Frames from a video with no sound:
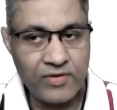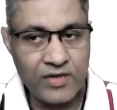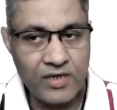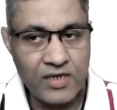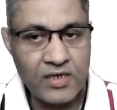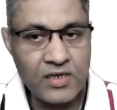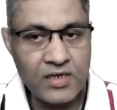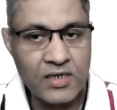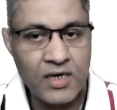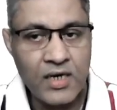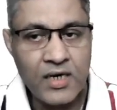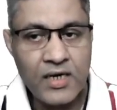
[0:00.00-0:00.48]

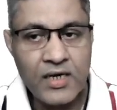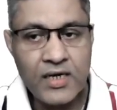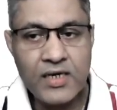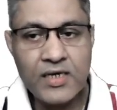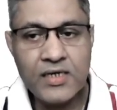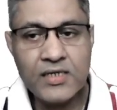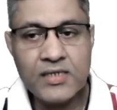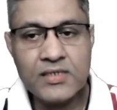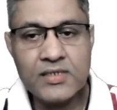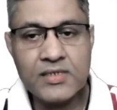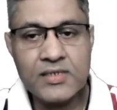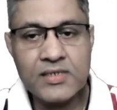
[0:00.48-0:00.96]
feet
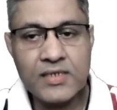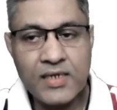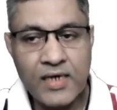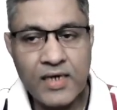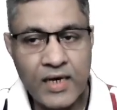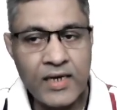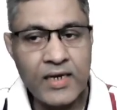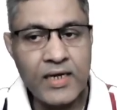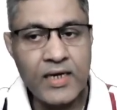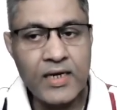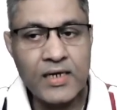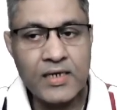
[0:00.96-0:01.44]
is
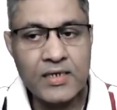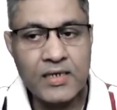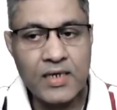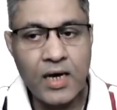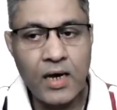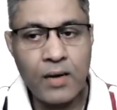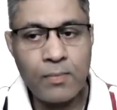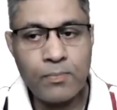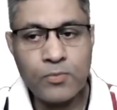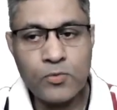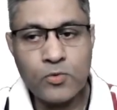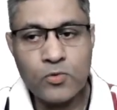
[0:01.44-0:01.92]
correct
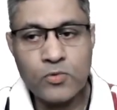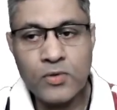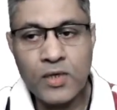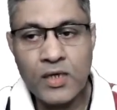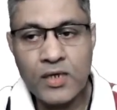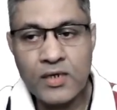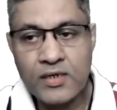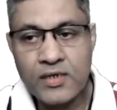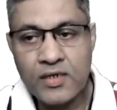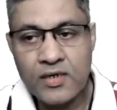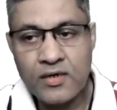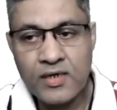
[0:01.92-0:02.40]
up to
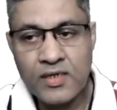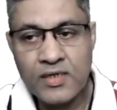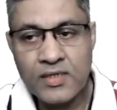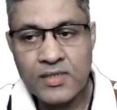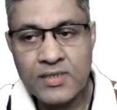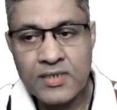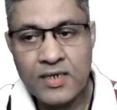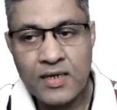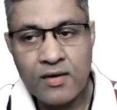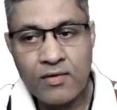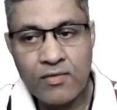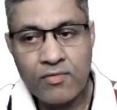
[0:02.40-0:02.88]
the
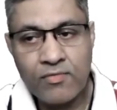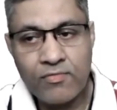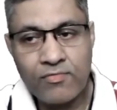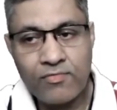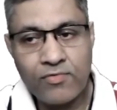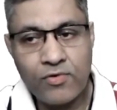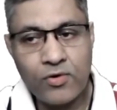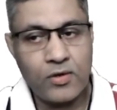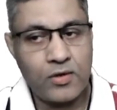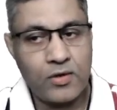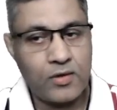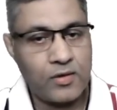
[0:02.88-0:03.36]
nearest
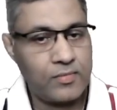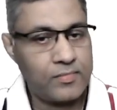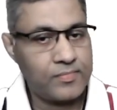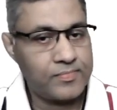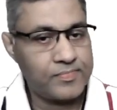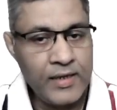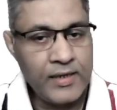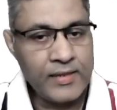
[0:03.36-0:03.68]
foot.